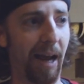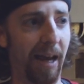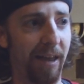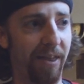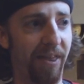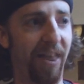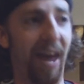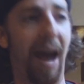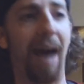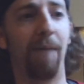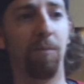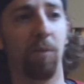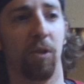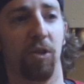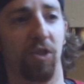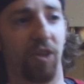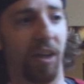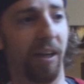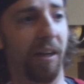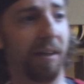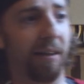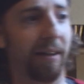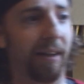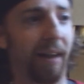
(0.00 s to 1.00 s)
And that
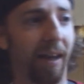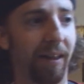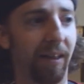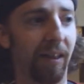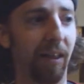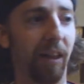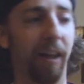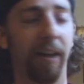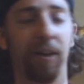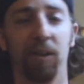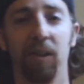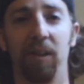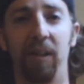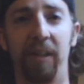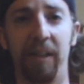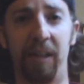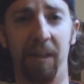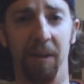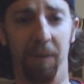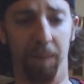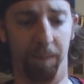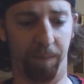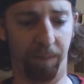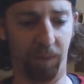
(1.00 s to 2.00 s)
was it. That
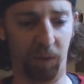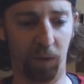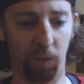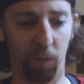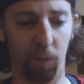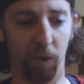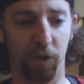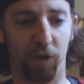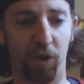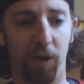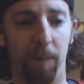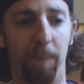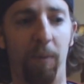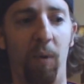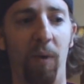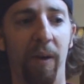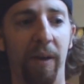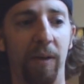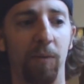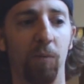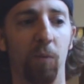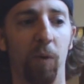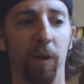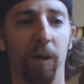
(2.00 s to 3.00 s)
literally was the
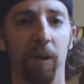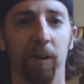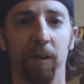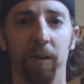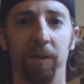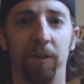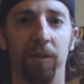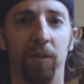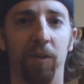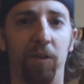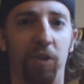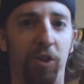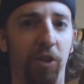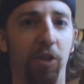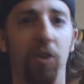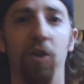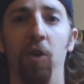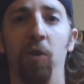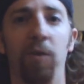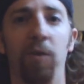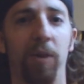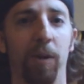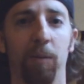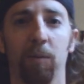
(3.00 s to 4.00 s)
point where you
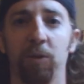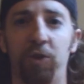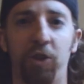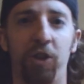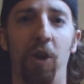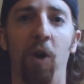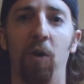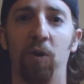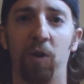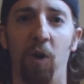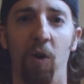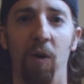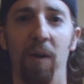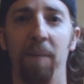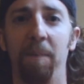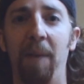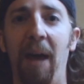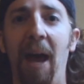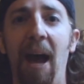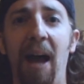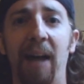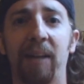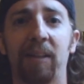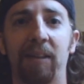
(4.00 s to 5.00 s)
knew there was no going
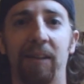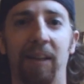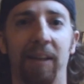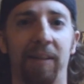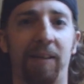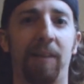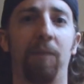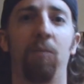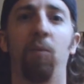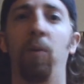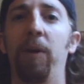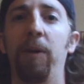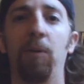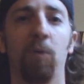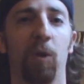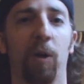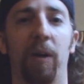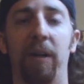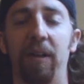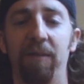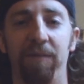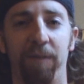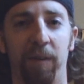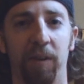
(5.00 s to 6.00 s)
back, that we
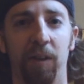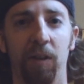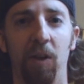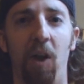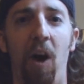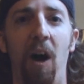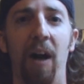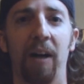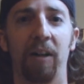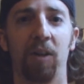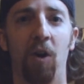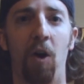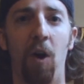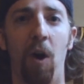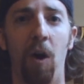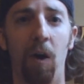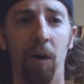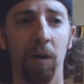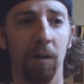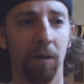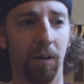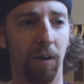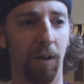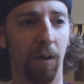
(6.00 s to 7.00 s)
were in it for the long
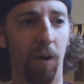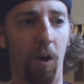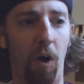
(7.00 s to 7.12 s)
haul.